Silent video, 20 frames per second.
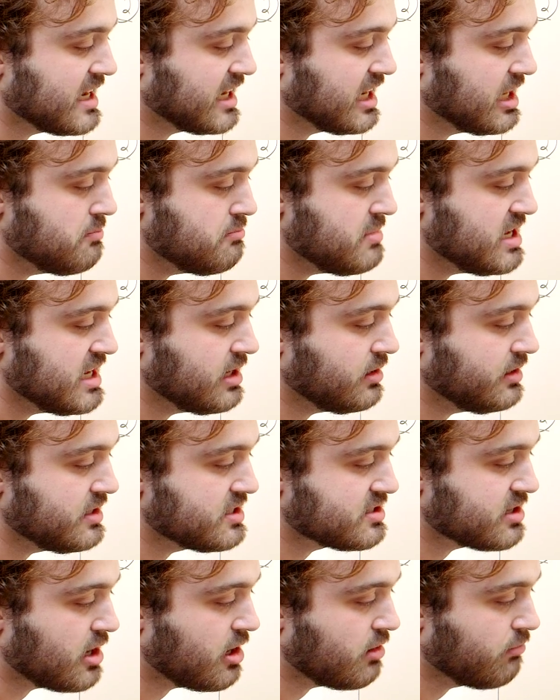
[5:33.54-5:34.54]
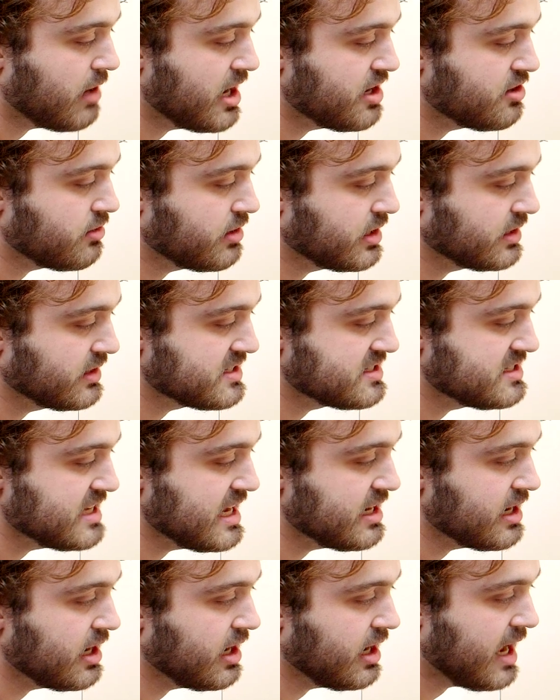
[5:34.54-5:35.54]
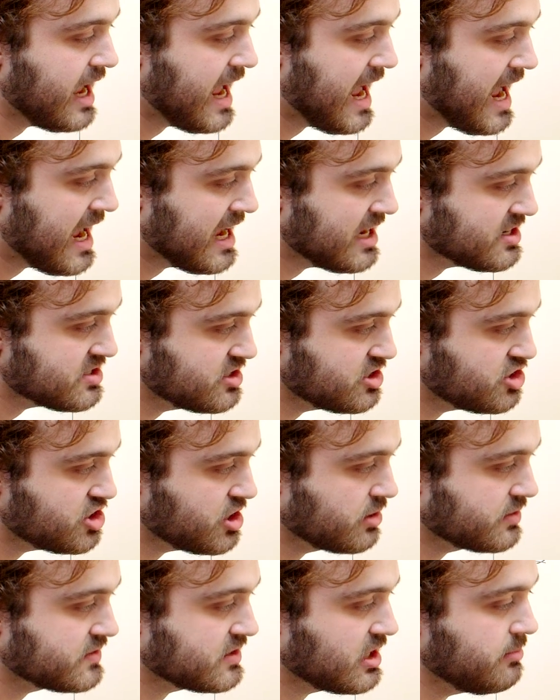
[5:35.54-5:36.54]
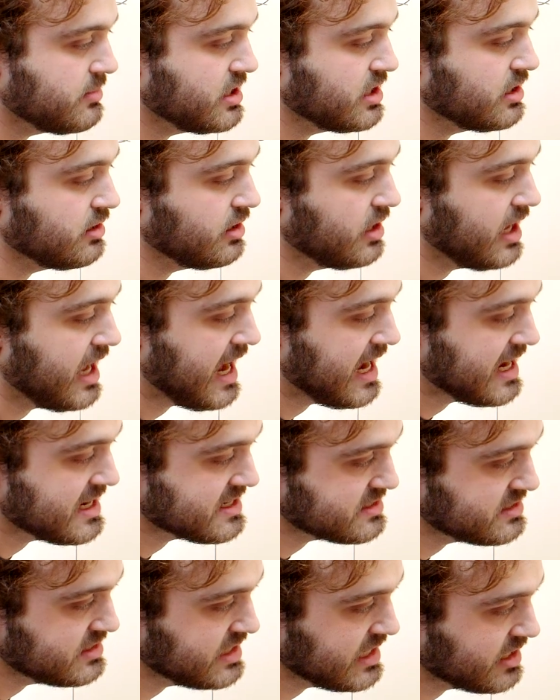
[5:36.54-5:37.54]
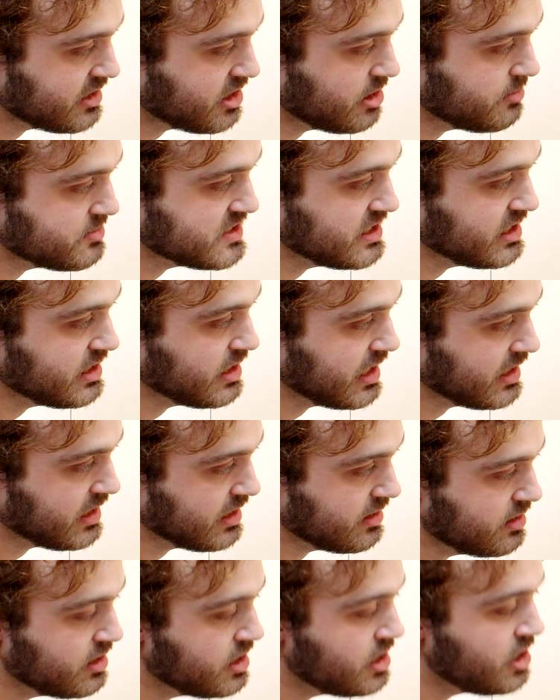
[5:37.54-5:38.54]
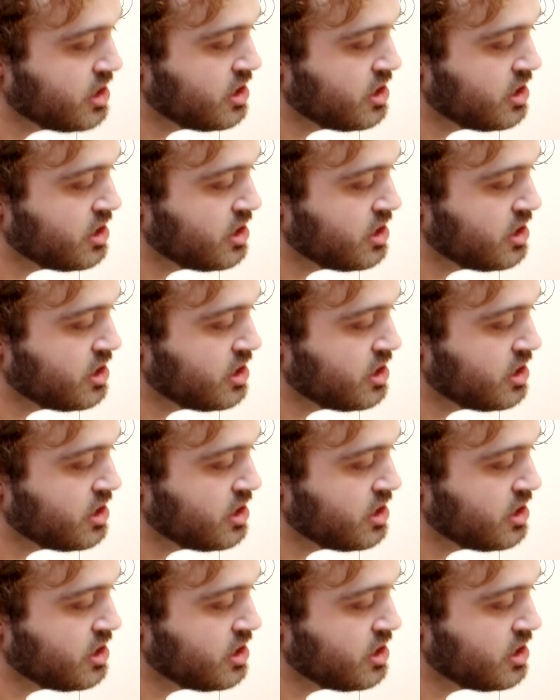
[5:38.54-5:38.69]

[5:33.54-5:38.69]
I can immediately start rendering this data as the chunks come in. As the data comes in, I can